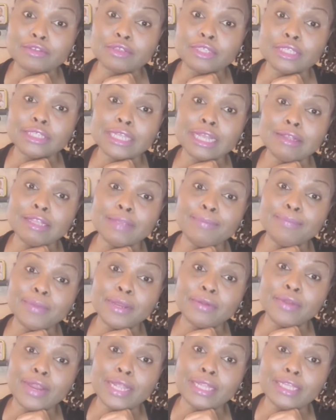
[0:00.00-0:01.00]
to the same
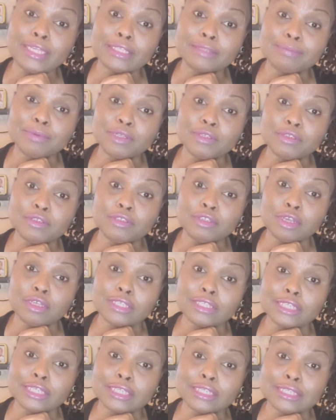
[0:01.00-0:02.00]
imperialists, but
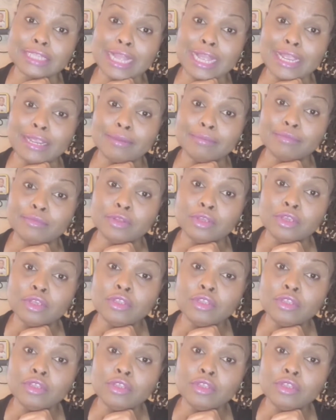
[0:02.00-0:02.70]
just this time,